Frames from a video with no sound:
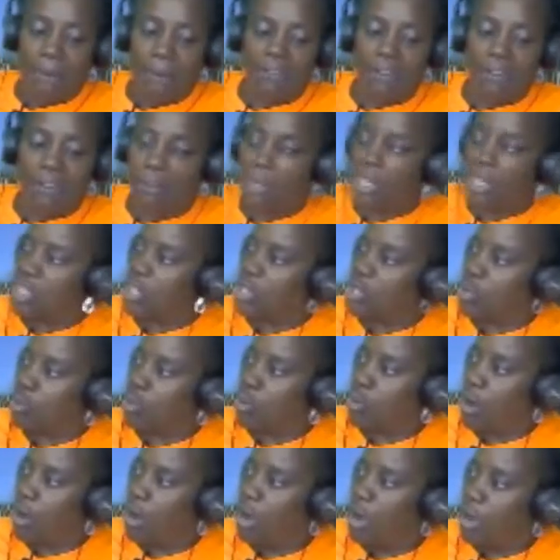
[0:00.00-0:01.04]
from a
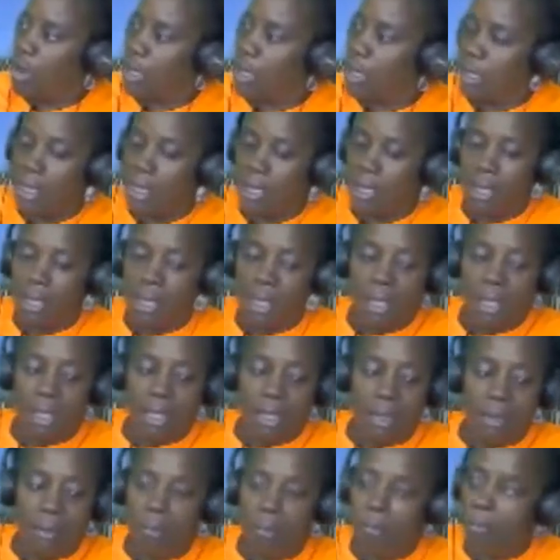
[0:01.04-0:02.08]
strong
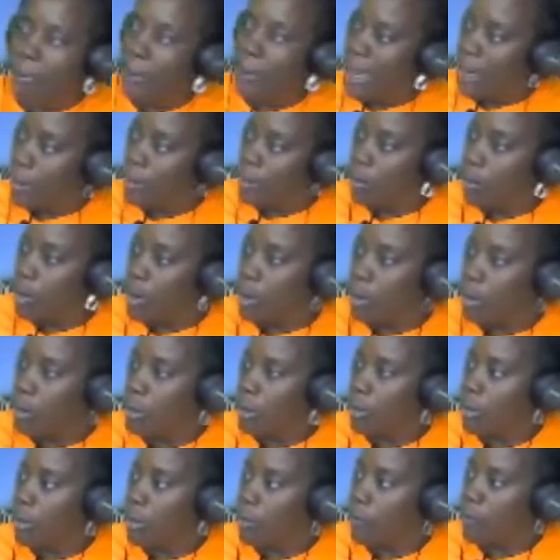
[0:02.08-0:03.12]

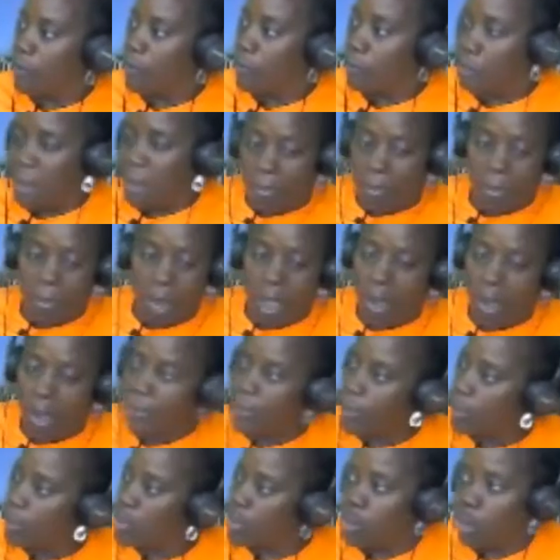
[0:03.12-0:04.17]
background. My mom,
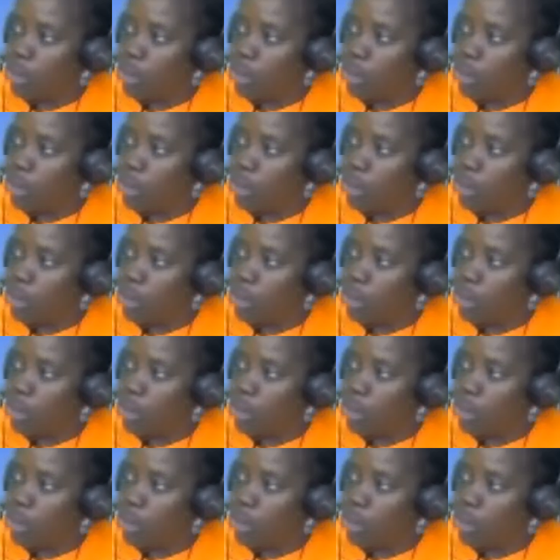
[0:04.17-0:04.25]
there was no